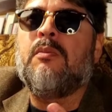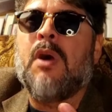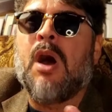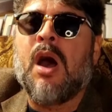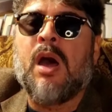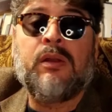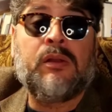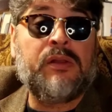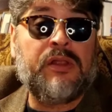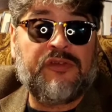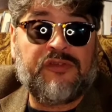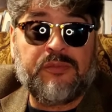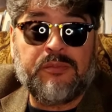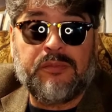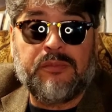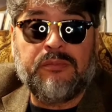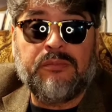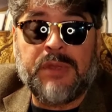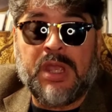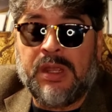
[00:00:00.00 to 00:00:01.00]
the monolith
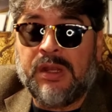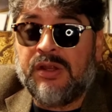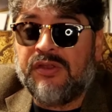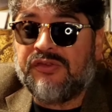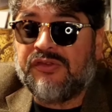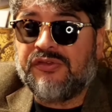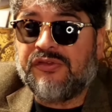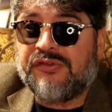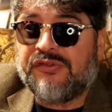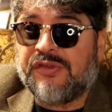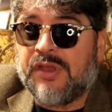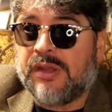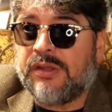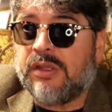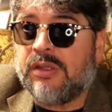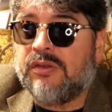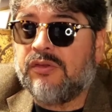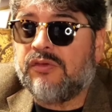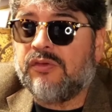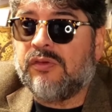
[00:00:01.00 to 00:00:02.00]
made its
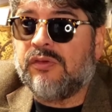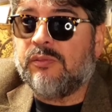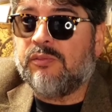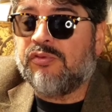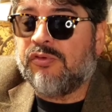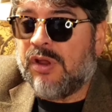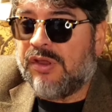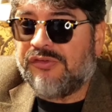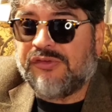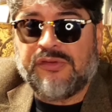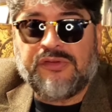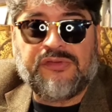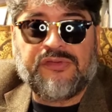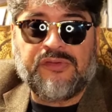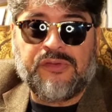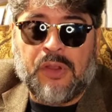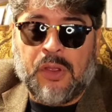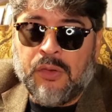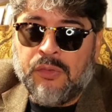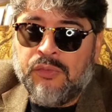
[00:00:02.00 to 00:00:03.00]
second
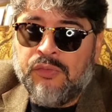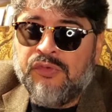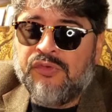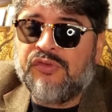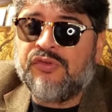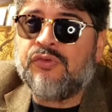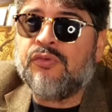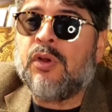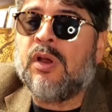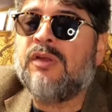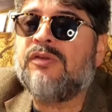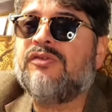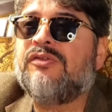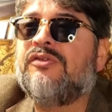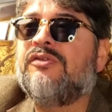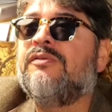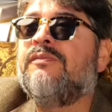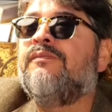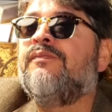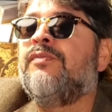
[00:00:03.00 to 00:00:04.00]
presence known to
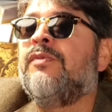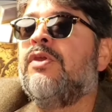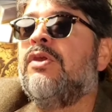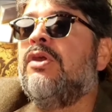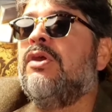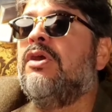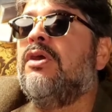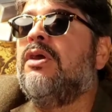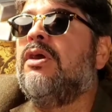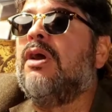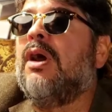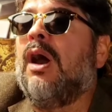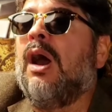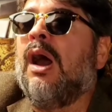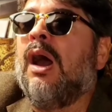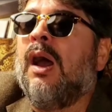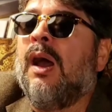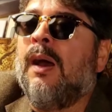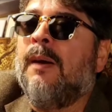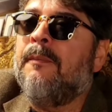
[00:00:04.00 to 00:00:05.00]
us.
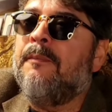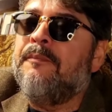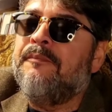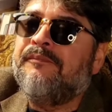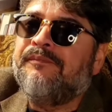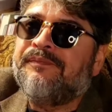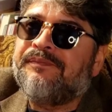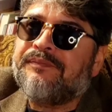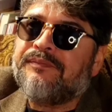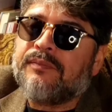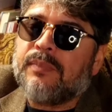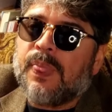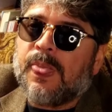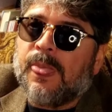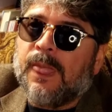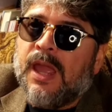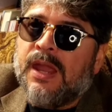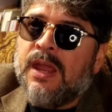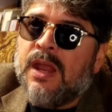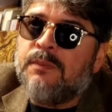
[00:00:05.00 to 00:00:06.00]

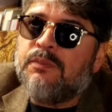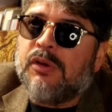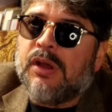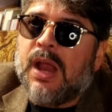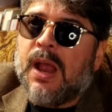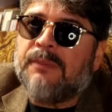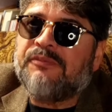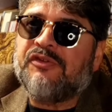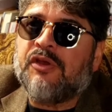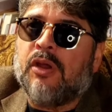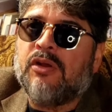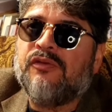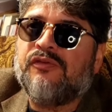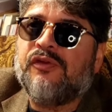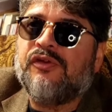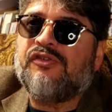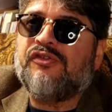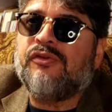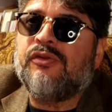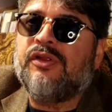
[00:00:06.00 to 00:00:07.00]
And perhaps
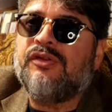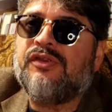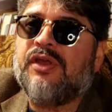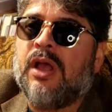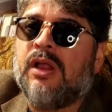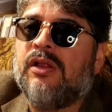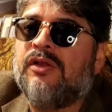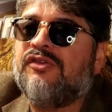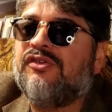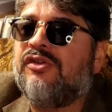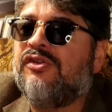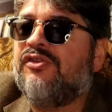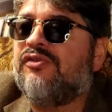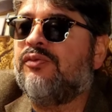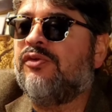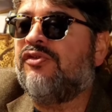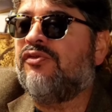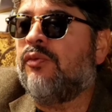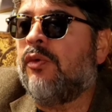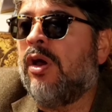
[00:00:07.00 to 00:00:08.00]
artificial
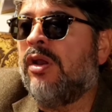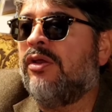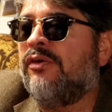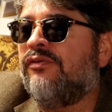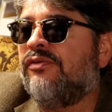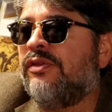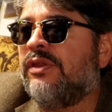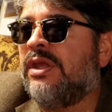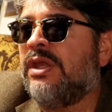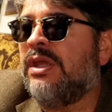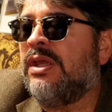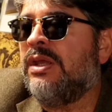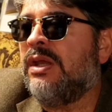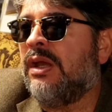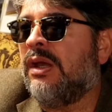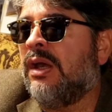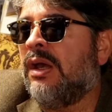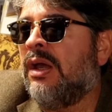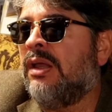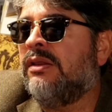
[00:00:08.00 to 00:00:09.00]
intelligence was one of
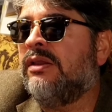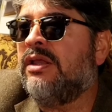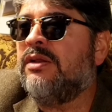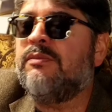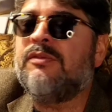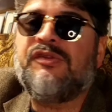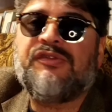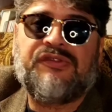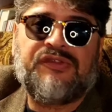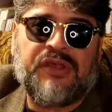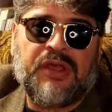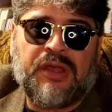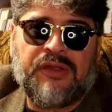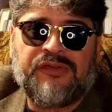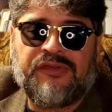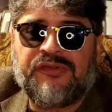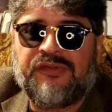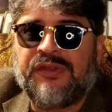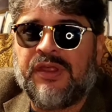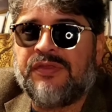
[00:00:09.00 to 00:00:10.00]
the litmus
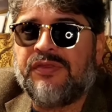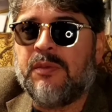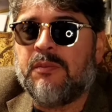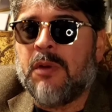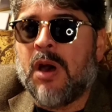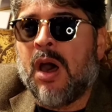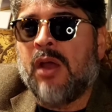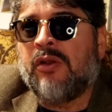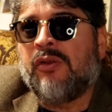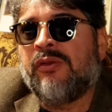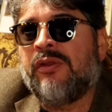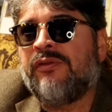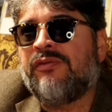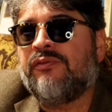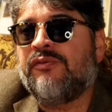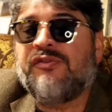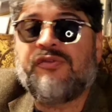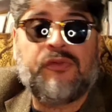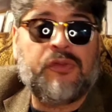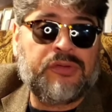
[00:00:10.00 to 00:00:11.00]
tests that the
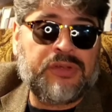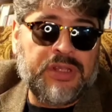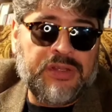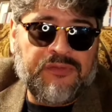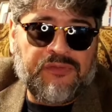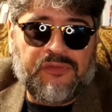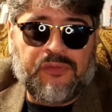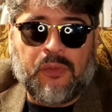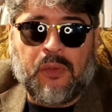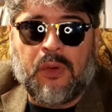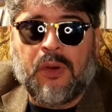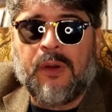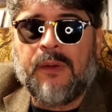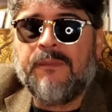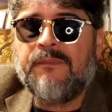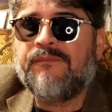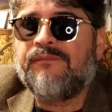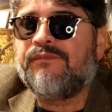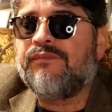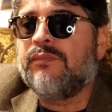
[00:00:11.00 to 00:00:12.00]
monolith was looking
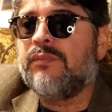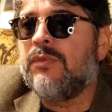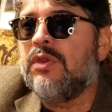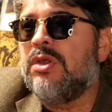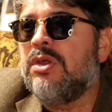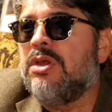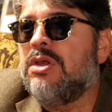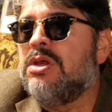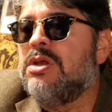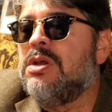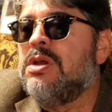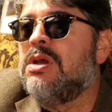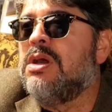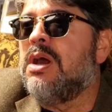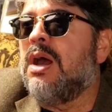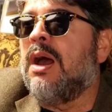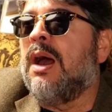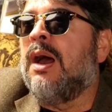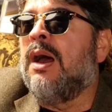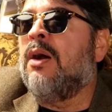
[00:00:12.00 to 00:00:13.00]
for
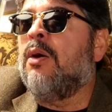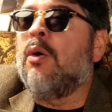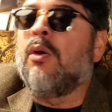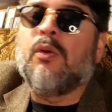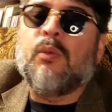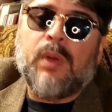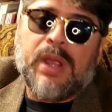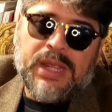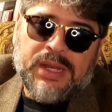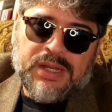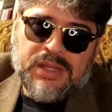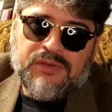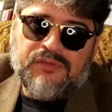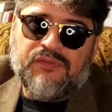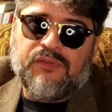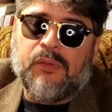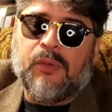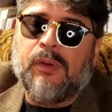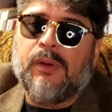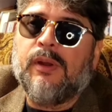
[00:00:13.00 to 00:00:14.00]
or waiting
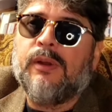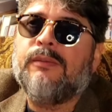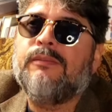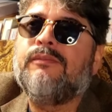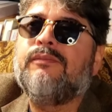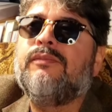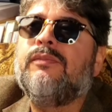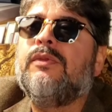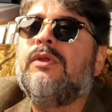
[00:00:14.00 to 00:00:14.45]
for